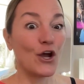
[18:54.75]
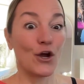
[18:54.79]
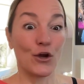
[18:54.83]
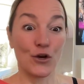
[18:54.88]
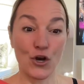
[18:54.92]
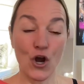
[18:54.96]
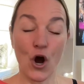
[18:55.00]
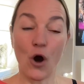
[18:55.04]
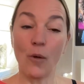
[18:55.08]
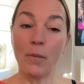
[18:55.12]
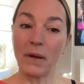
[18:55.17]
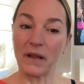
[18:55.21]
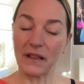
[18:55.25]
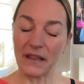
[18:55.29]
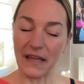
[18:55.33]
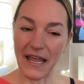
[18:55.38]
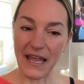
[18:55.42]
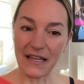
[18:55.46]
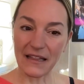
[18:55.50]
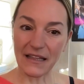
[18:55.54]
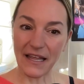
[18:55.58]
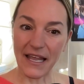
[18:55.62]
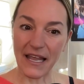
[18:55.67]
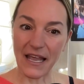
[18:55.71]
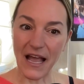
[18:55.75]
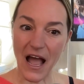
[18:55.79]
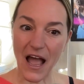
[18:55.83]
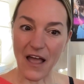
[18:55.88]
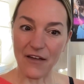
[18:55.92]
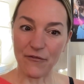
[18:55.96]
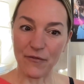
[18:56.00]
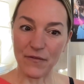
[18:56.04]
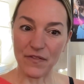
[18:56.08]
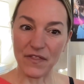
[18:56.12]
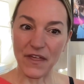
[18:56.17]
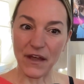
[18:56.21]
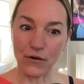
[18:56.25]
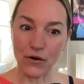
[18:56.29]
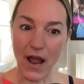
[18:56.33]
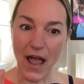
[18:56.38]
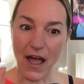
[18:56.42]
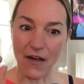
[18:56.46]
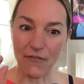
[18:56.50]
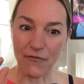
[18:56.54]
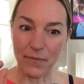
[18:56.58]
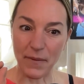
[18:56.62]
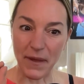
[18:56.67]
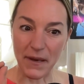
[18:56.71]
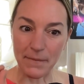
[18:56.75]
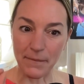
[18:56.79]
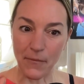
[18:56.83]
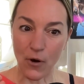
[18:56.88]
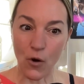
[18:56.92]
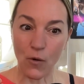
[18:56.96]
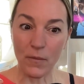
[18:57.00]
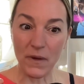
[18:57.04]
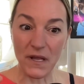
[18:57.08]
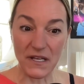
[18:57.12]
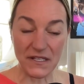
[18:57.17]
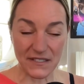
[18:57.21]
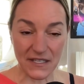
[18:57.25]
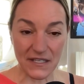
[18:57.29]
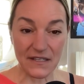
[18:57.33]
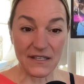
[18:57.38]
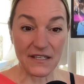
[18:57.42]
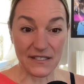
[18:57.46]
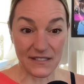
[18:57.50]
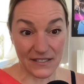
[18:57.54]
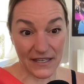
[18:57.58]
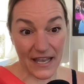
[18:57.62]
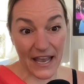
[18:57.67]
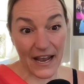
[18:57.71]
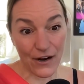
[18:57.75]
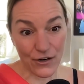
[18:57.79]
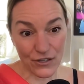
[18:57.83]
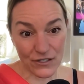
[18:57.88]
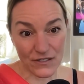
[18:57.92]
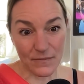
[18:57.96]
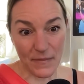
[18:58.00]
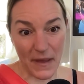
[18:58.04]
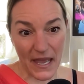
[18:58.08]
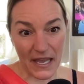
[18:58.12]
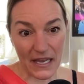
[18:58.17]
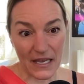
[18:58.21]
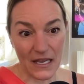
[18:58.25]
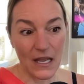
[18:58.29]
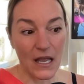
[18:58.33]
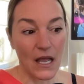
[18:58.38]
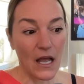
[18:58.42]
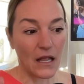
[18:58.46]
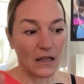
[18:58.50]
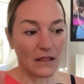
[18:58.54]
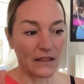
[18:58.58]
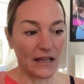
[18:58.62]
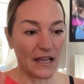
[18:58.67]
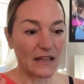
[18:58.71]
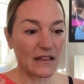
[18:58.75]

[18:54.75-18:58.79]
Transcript: no, but lately there have been moments, and this scares me. Lately,